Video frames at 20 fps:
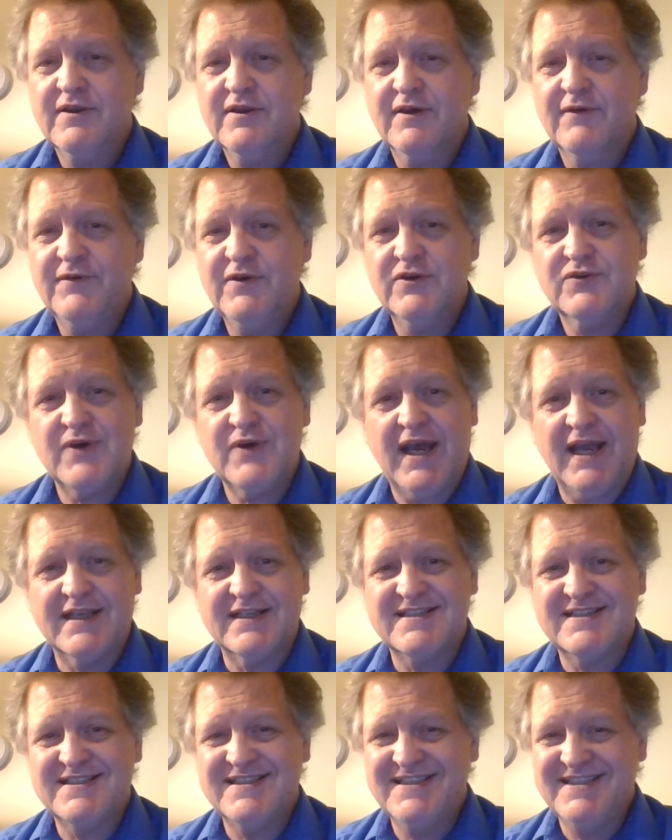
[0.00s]
If you try to
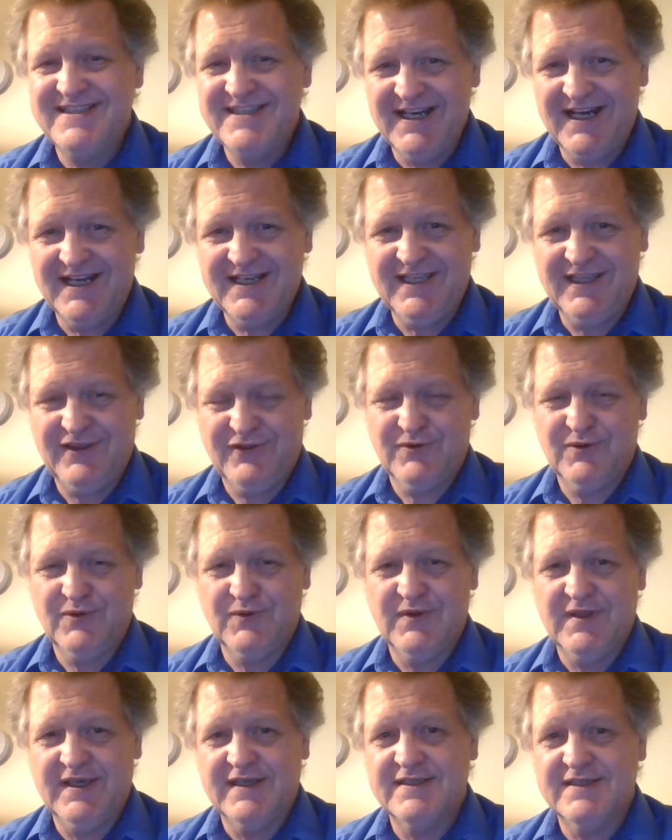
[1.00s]
study through
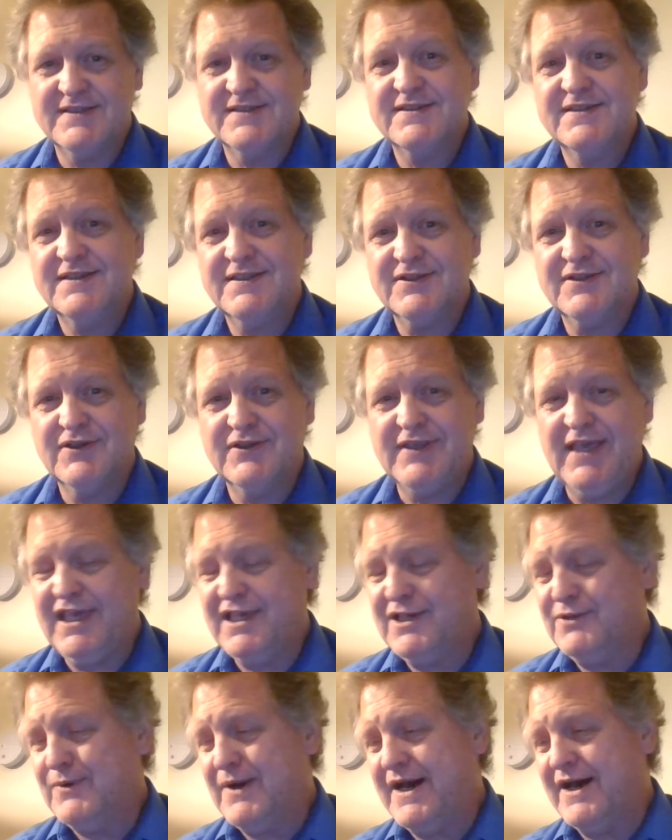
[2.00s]
this, it's going to
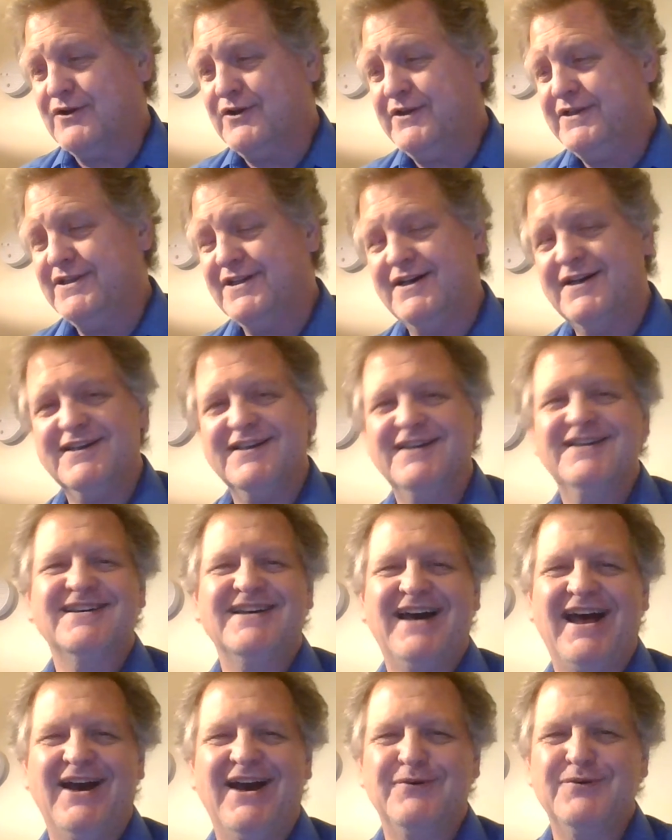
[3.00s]
take you a while. Good luck.
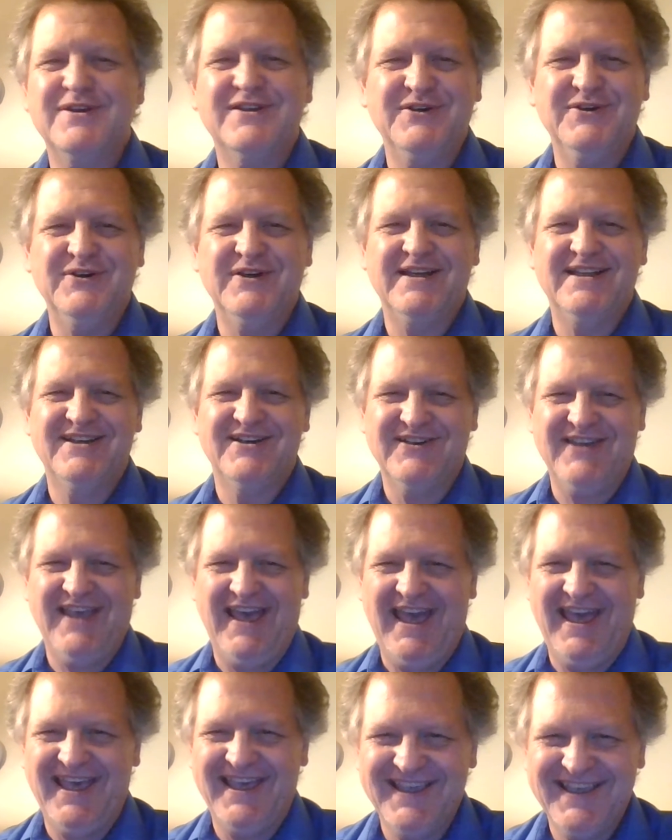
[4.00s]
I wouldn't do it,
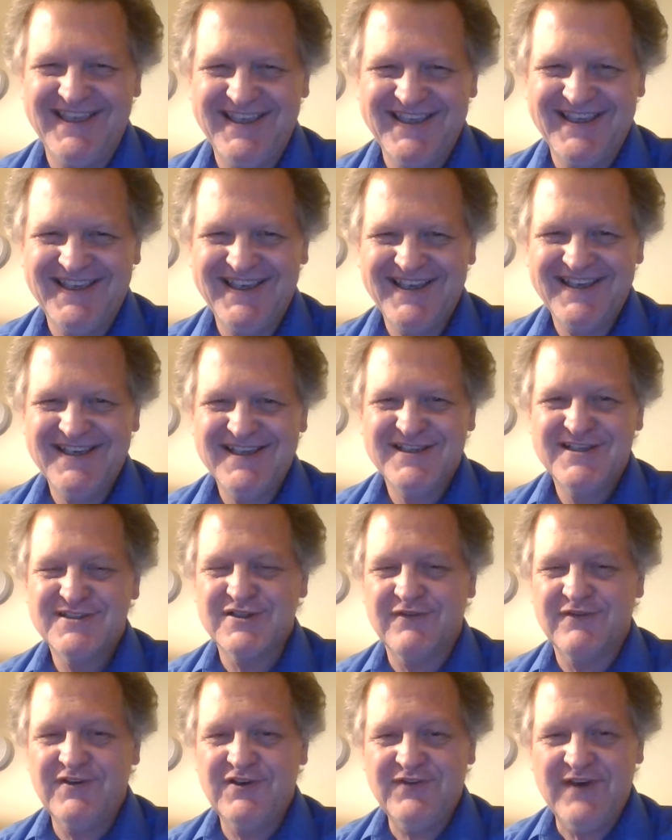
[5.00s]
okay?
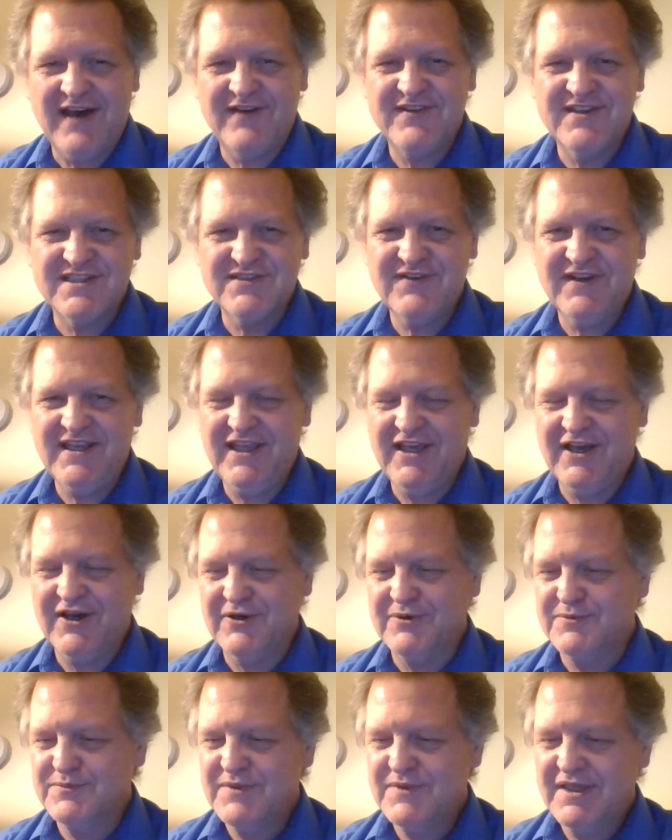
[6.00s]
So if you found this
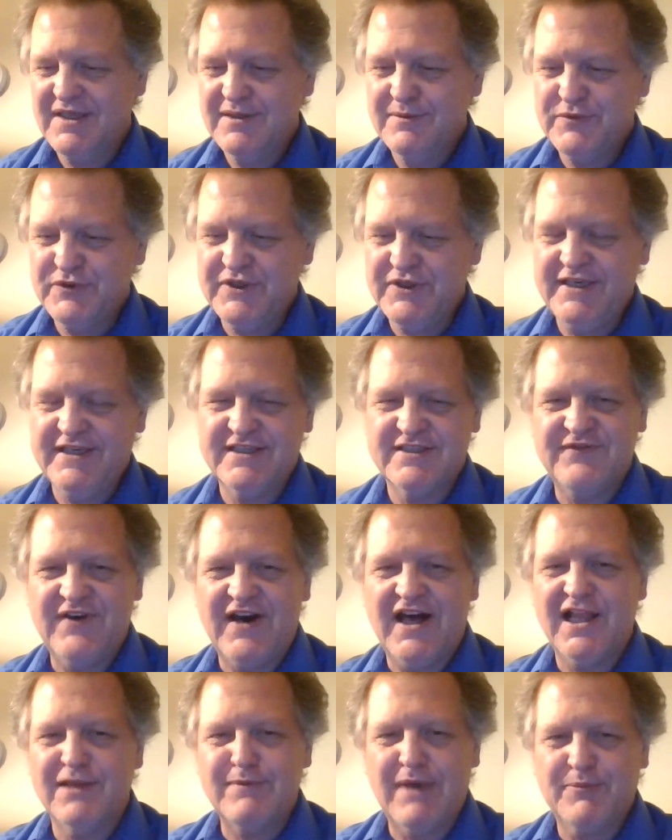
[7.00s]
video, please
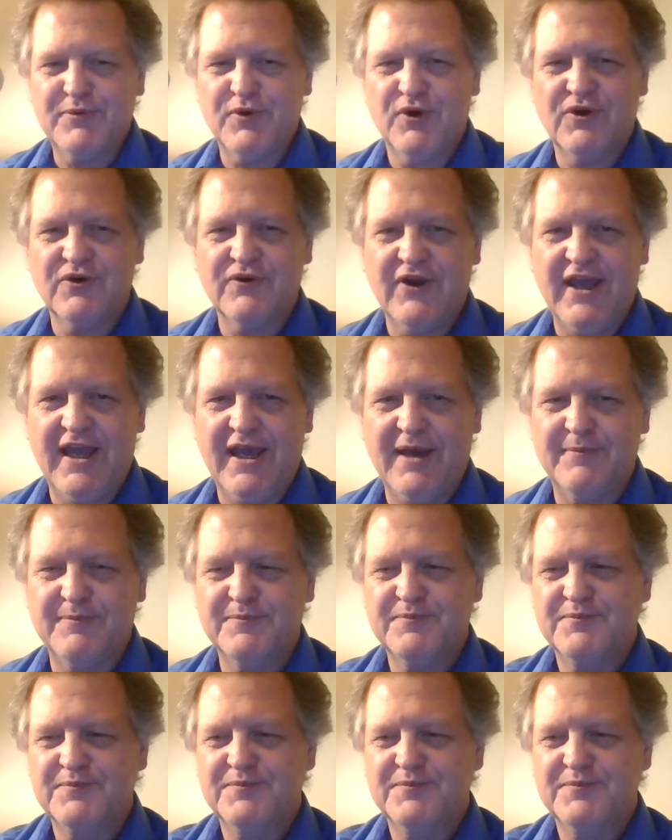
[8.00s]
follow my program.